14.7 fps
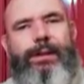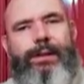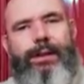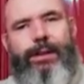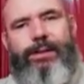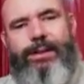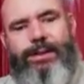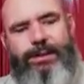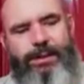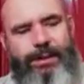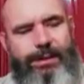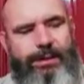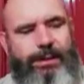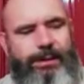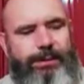Now, this
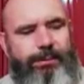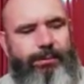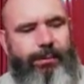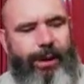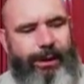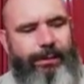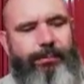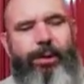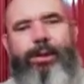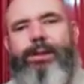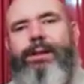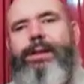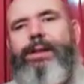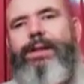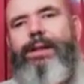is mind-boggling